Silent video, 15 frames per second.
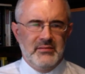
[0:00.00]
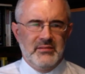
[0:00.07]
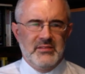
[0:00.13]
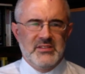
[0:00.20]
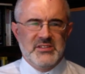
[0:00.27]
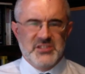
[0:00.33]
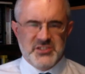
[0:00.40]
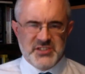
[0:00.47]

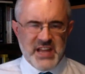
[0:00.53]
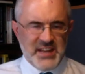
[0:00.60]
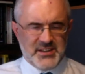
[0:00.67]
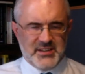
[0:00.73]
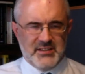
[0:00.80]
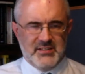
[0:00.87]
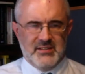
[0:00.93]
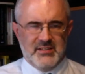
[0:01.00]
Sent
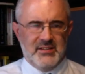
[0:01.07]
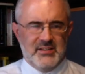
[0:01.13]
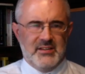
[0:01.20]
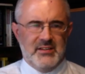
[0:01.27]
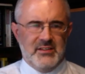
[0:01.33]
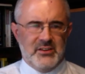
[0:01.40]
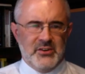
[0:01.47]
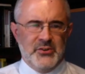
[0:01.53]

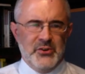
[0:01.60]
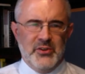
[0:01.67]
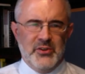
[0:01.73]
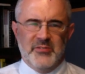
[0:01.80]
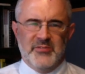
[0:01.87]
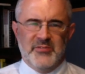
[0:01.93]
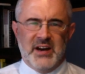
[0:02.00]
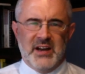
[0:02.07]
to do the
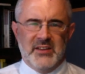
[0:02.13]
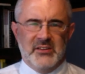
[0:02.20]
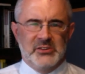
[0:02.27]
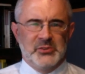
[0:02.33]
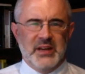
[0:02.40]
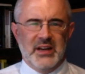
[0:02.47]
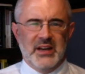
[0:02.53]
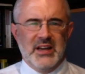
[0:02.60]
Father's
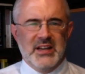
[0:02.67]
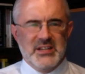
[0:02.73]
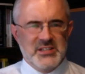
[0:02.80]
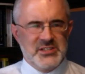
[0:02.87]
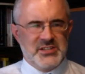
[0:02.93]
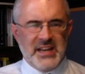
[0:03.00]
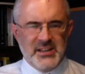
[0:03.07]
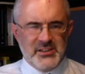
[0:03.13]
will,
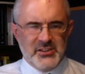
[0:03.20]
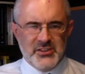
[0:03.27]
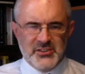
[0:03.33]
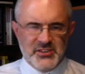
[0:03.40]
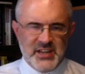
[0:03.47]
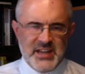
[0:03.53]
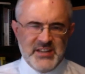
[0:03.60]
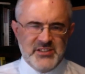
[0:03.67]
sent to
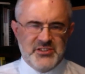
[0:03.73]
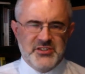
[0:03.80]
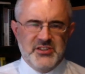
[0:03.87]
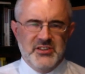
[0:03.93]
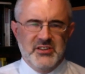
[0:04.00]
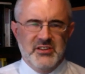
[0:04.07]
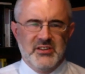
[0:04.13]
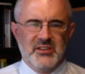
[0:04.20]
teach
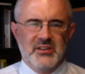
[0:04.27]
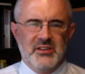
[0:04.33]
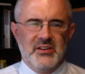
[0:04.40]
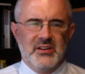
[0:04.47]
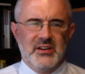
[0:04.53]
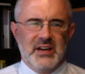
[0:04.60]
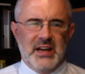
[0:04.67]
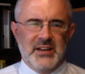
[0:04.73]

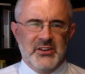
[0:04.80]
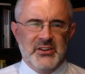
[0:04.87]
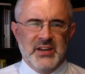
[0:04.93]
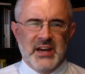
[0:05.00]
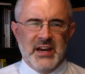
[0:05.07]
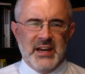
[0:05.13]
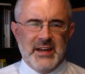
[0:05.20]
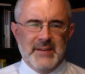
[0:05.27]
and to
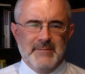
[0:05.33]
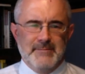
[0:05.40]
die.